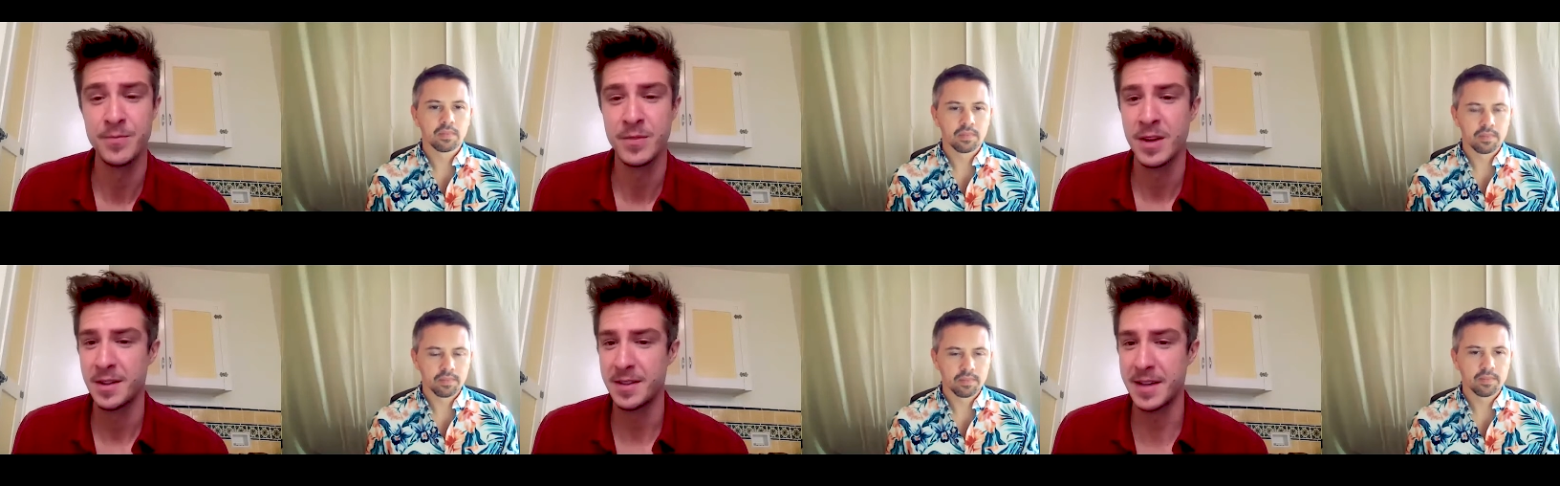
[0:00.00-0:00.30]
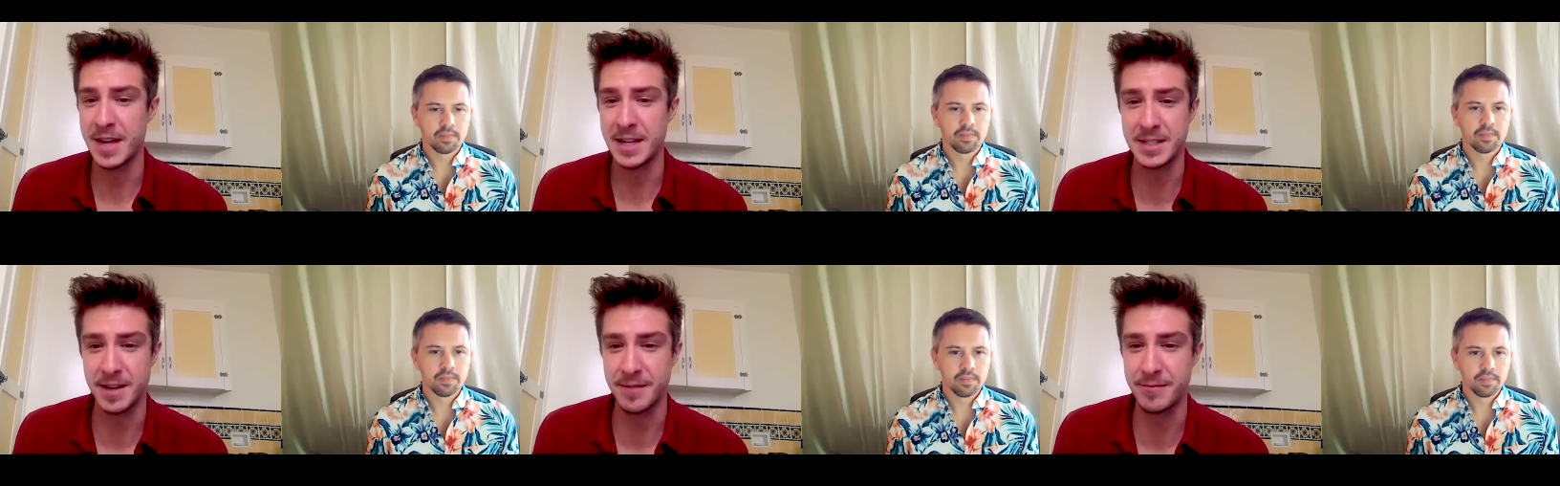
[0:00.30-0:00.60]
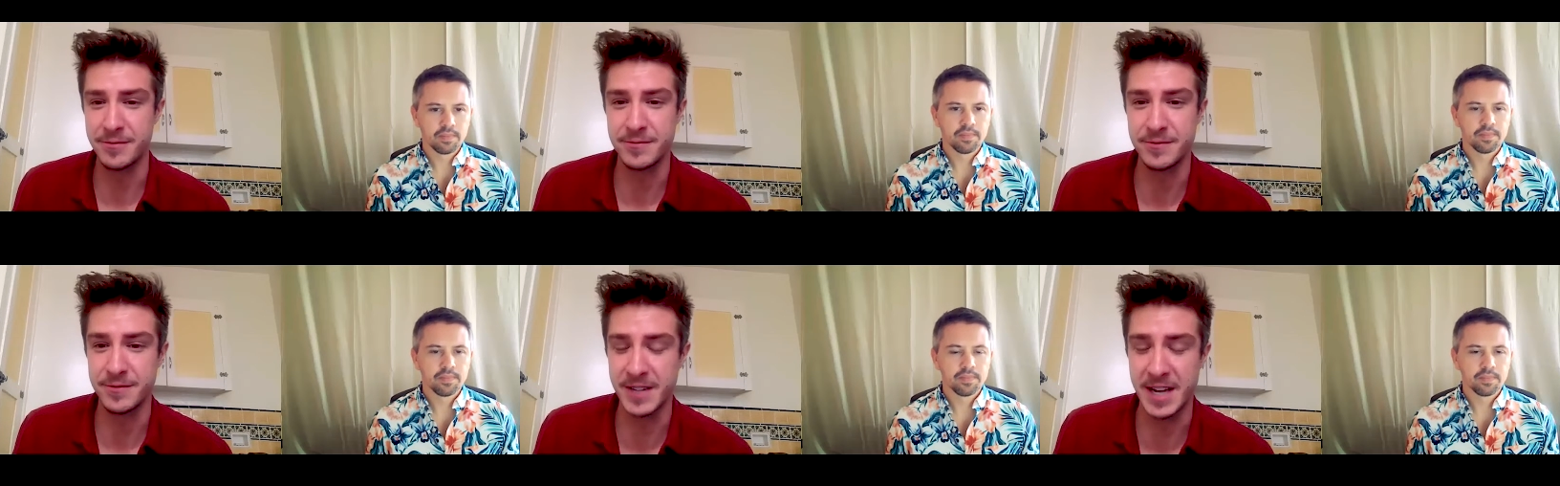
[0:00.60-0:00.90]
Speaker 1: that
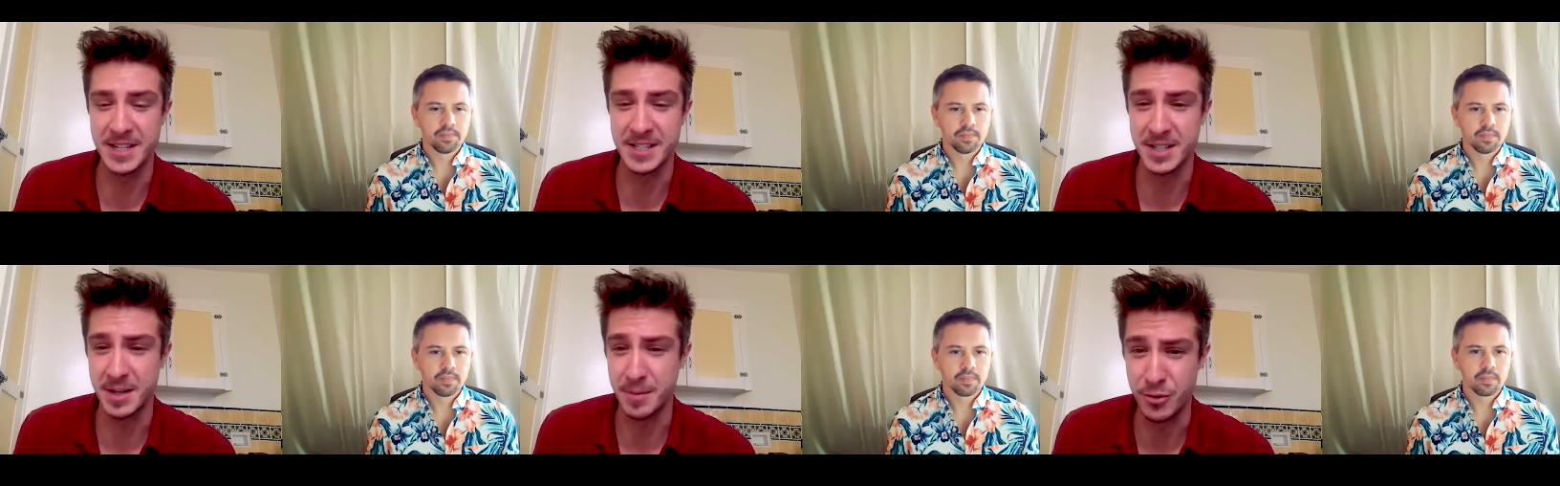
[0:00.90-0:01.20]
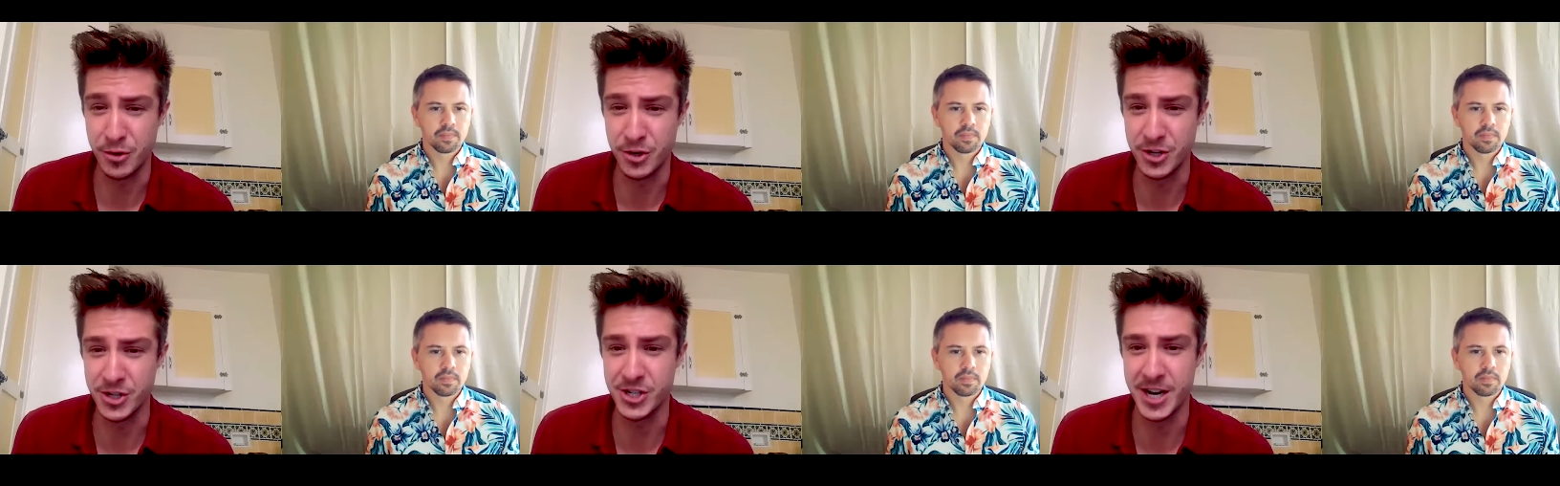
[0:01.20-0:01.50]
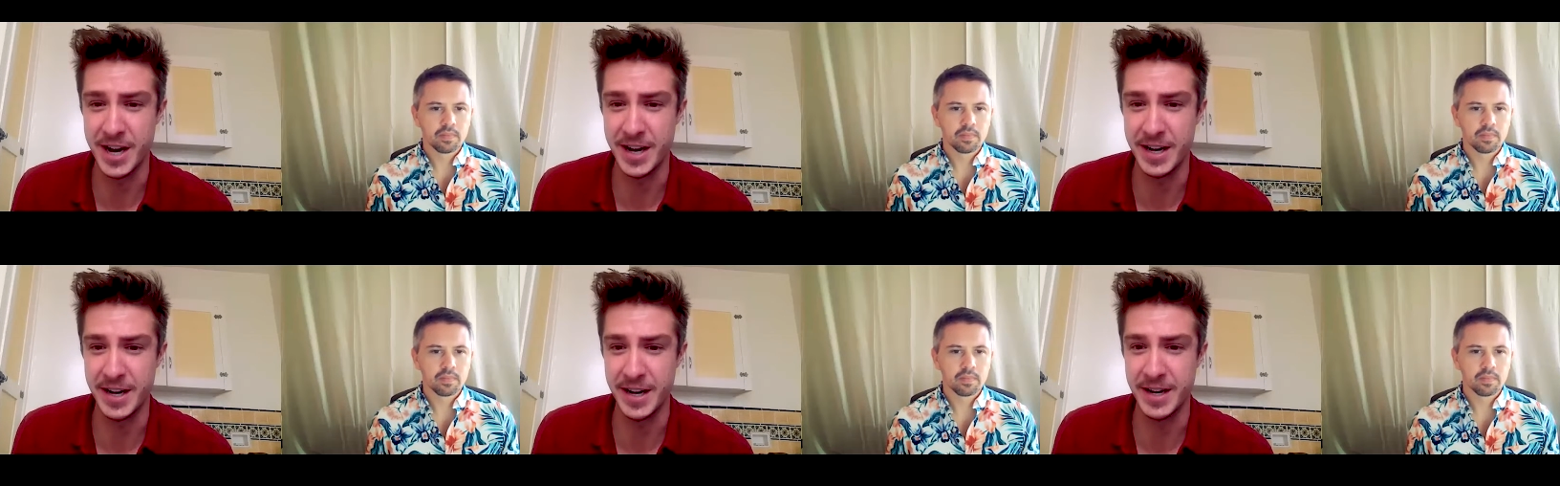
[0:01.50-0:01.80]
stuff gets
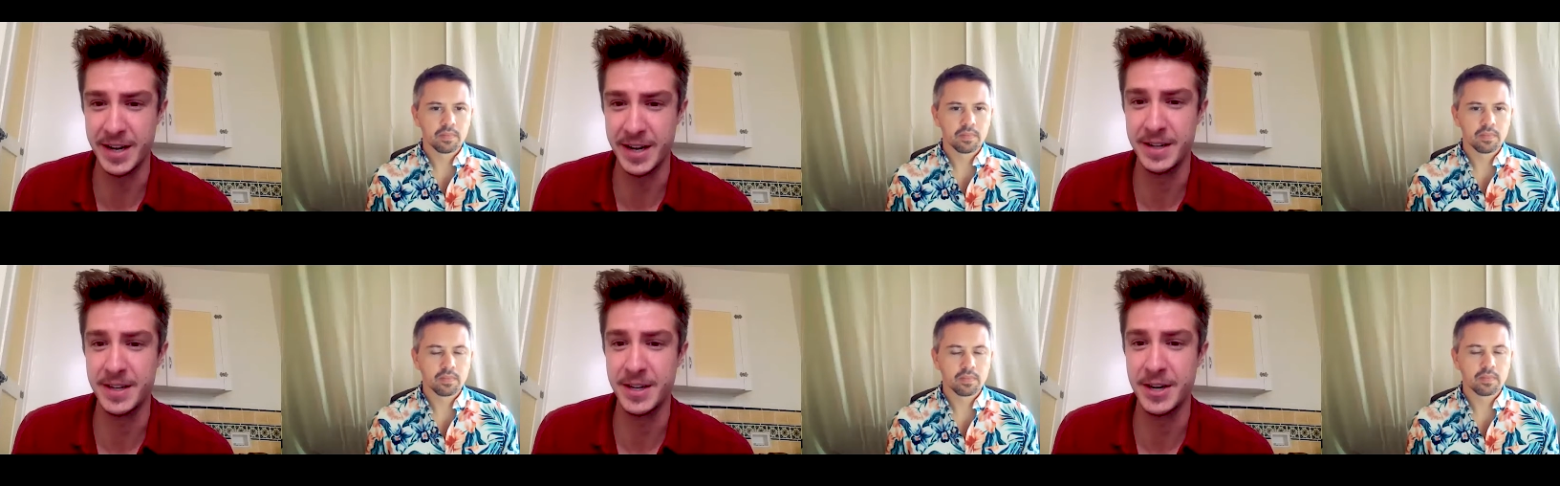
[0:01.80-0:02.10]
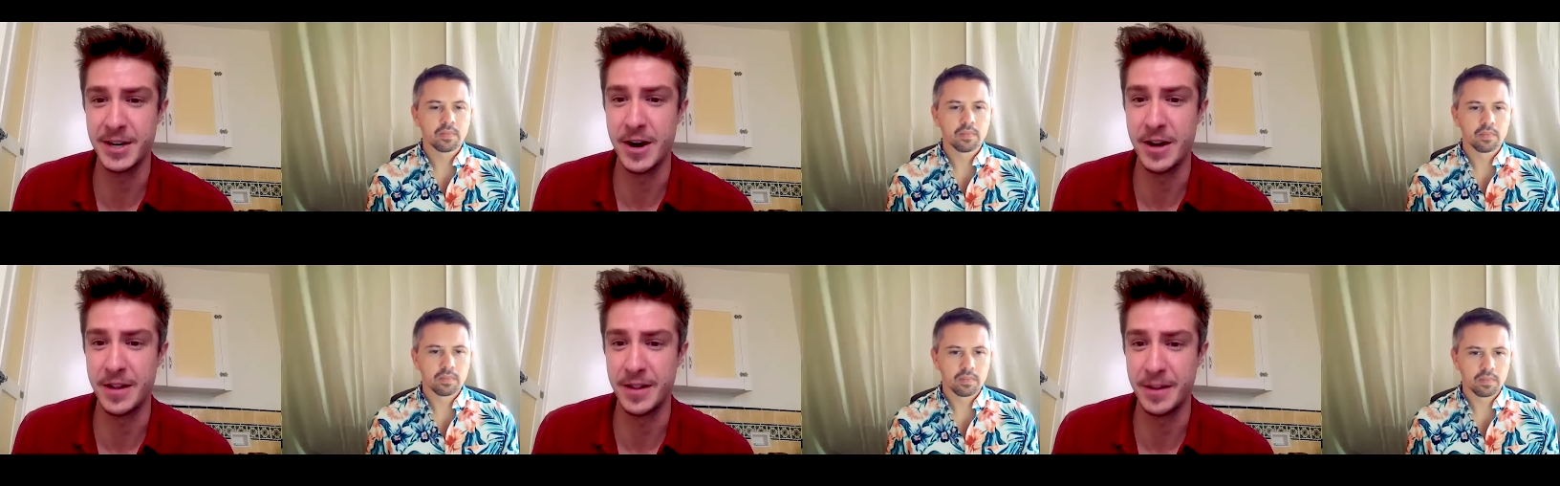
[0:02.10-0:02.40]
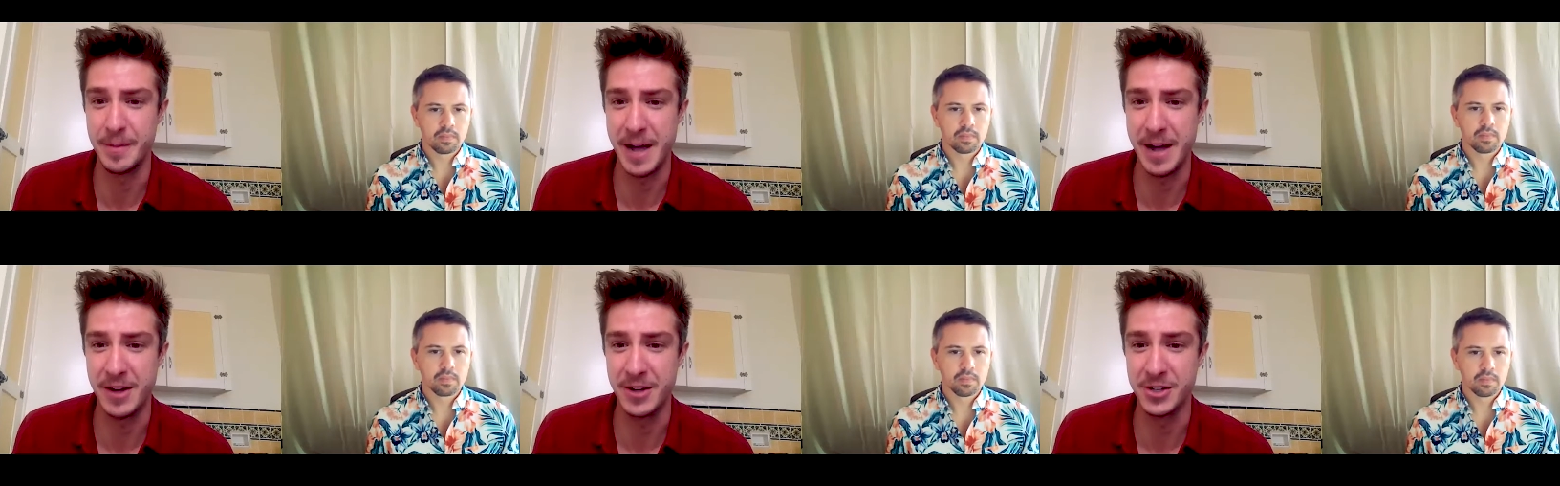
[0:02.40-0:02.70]
depreciated, you know, on the
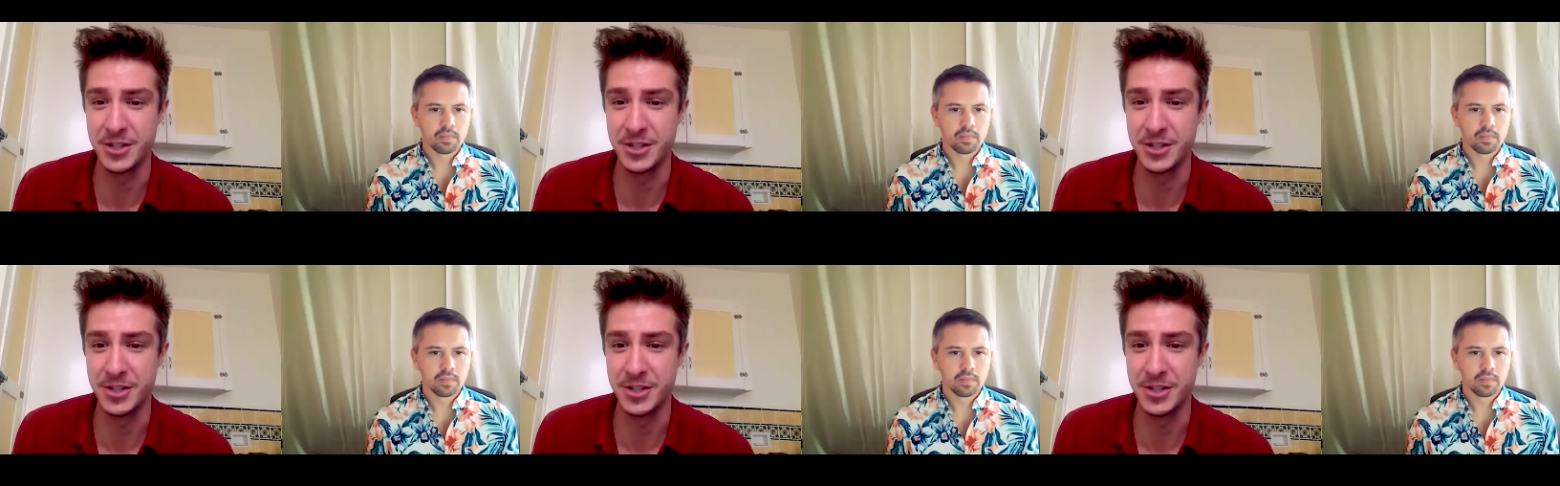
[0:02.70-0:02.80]
balance